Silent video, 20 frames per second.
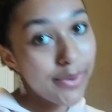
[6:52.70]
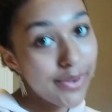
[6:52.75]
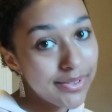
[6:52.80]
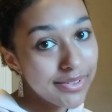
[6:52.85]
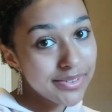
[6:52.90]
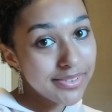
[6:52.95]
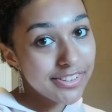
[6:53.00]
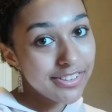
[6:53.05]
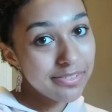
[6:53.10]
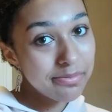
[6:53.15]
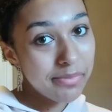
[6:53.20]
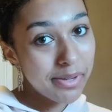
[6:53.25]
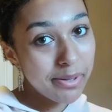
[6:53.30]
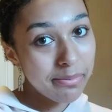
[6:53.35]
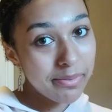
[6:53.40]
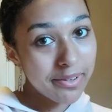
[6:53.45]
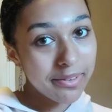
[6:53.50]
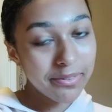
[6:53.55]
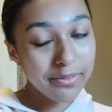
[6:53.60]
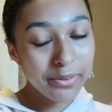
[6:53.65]
Welcome to my
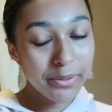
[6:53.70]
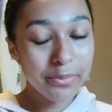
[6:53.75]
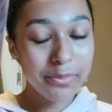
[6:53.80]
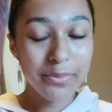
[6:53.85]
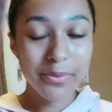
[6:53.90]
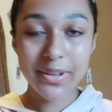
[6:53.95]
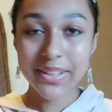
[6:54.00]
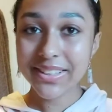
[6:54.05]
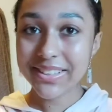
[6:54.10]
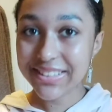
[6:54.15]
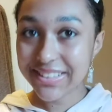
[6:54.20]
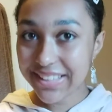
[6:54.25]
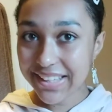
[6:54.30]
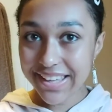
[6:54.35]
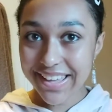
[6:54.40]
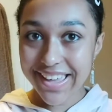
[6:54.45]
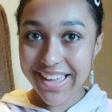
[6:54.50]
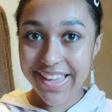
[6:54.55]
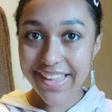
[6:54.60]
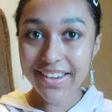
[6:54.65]
bathroom once
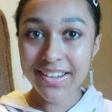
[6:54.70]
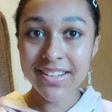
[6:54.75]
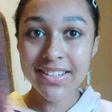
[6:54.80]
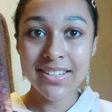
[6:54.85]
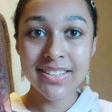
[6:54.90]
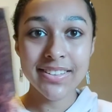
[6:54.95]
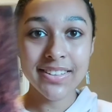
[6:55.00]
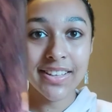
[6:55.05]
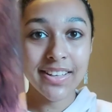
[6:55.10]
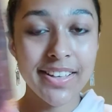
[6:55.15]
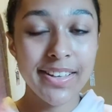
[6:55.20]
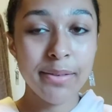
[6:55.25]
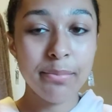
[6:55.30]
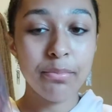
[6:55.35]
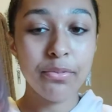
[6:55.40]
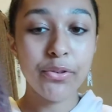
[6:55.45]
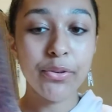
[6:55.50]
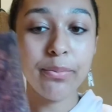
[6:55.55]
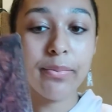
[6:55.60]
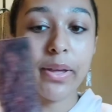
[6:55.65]
again.
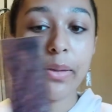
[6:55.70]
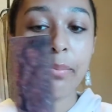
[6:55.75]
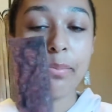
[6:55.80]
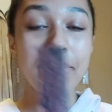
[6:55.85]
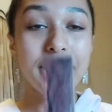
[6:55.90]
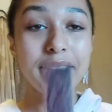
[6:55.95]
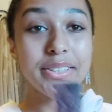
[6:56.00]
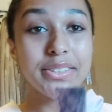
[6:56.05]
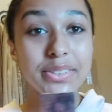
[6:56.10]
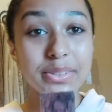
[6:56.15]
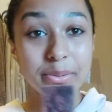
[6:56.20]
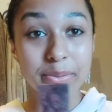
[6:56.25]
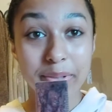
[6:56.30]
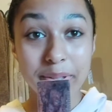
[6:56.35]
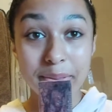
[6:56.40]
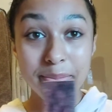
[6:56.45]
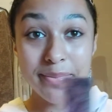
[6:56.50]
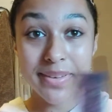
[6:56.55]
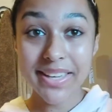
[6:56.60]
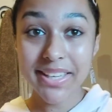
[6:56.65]
Brought my mixer
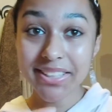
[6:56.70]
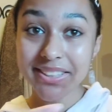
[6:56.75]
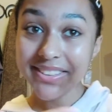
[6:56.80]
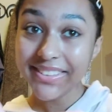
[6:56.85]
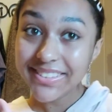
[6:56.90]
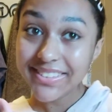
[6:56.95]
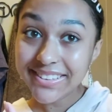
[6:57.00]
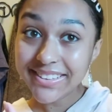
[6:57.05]
with me,